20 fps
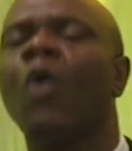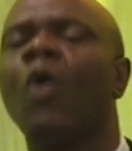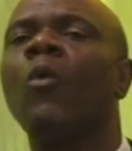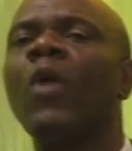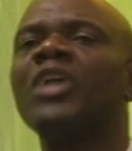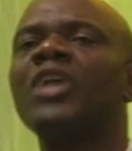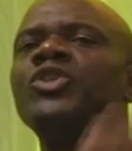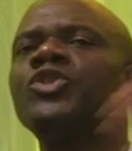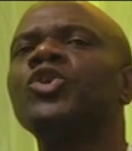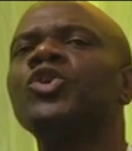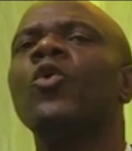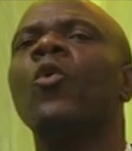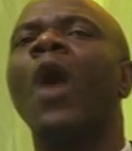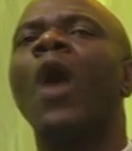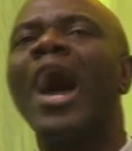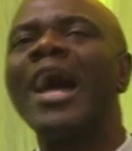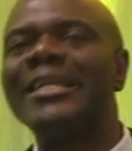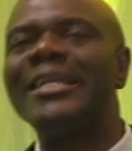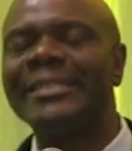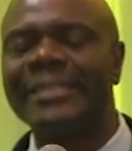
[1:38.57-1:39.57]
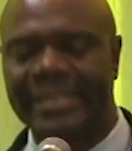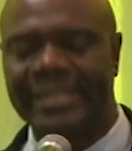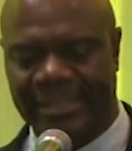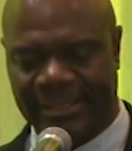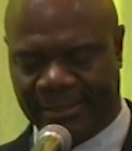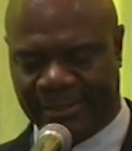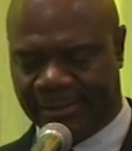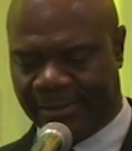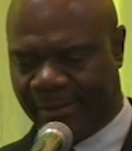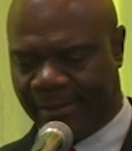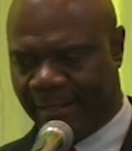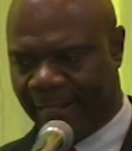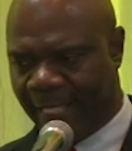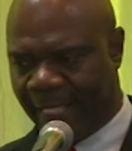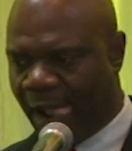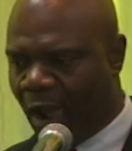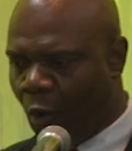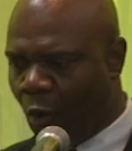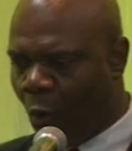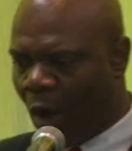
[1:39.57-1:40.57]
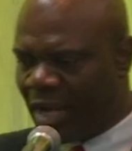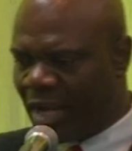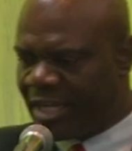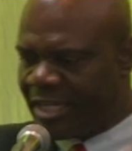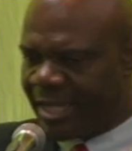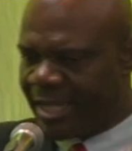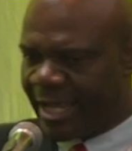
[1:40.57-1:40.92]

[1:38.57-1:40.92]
What do you want? One